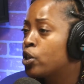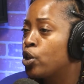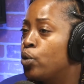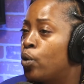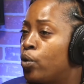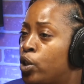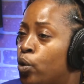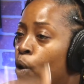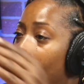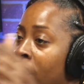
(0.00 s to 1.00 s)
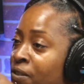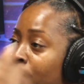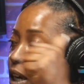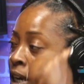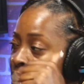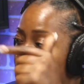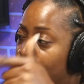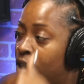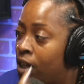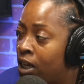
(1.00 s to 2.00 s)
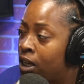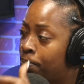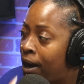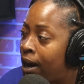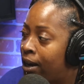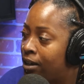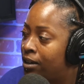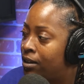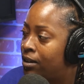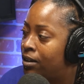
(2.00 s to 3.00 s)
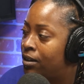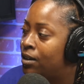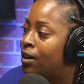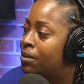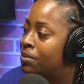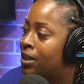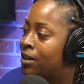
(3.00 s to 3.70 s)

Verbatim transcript: So you so nobody's feeling lesser than anybody. Right. You know what I'm saying?